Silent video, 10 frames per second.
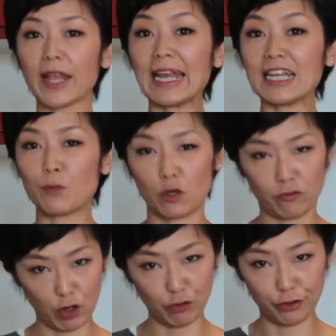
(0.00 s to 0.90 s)
Any pot
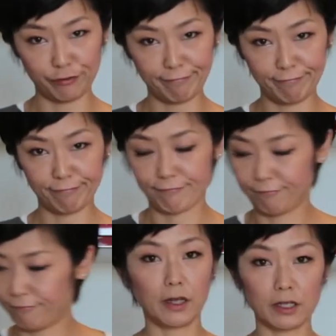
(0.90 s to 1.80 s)
will do.
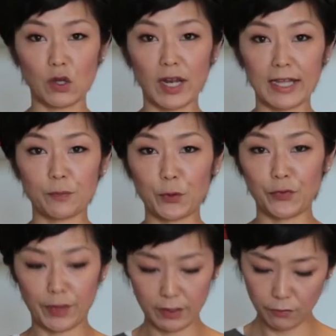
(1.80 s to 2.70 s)
So let's put
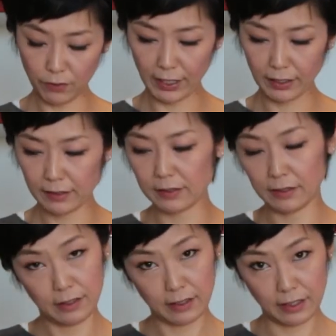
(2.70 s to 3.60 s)
this rice
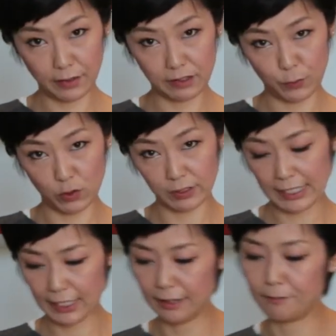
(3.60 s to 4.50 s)
in this pot here.